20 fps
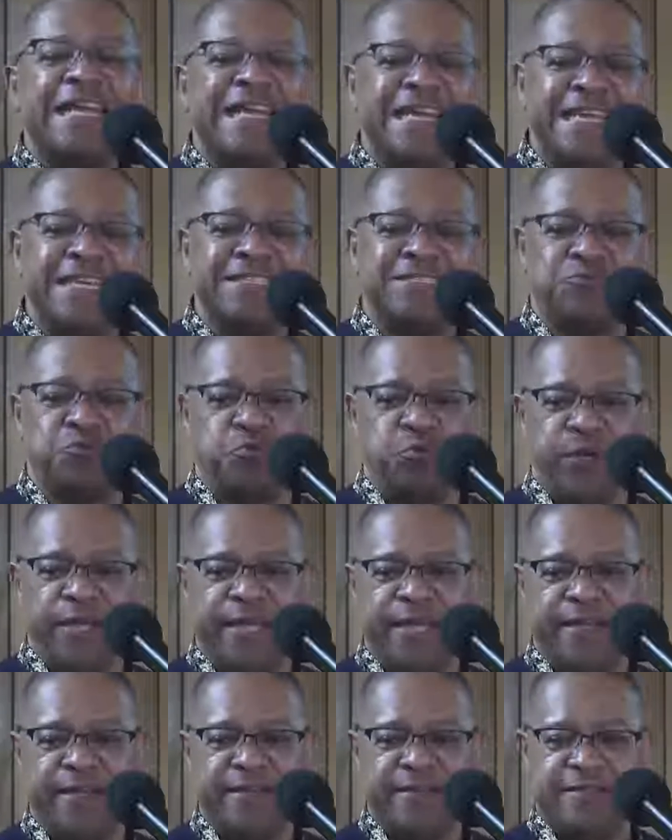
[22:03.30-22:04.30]
his
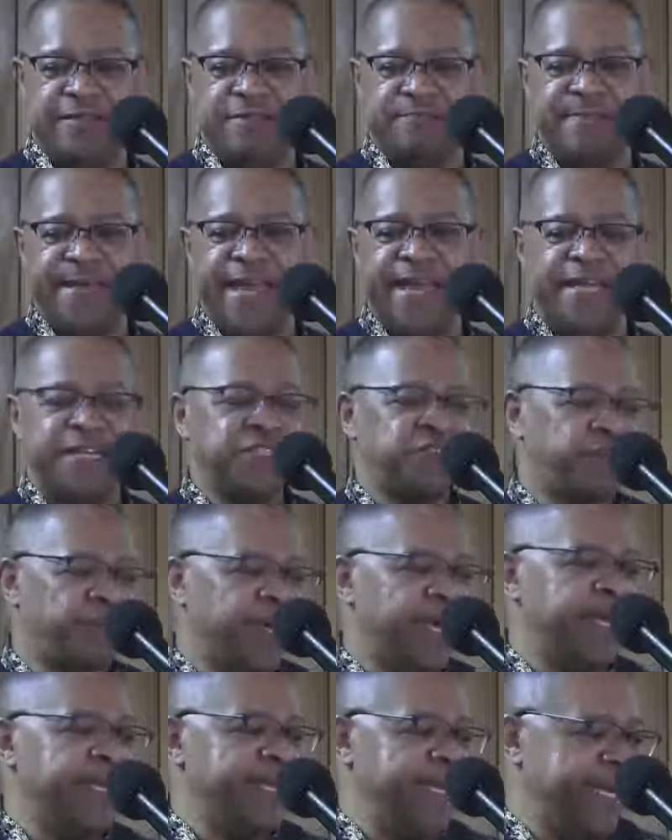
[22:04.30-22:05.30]
way to manage
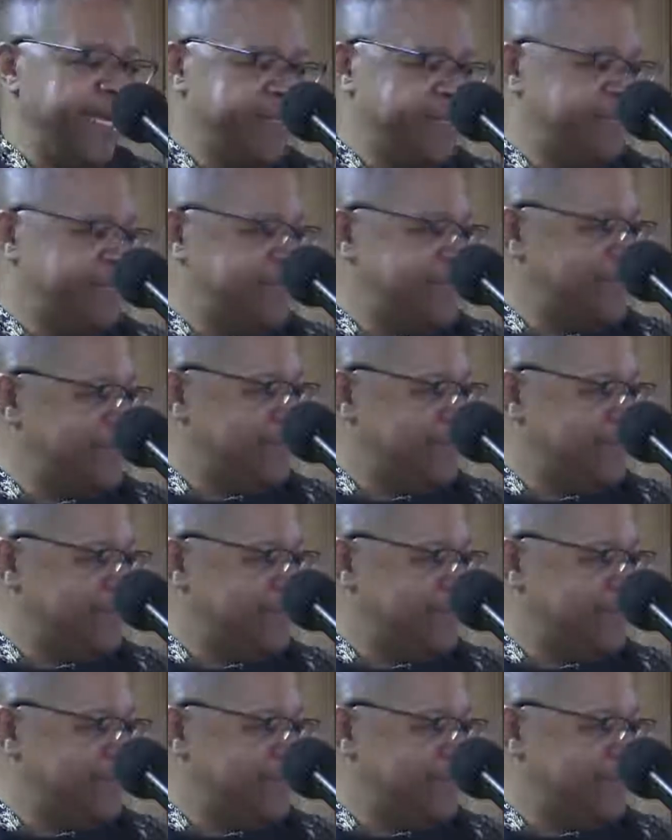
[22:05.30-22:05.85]
finance.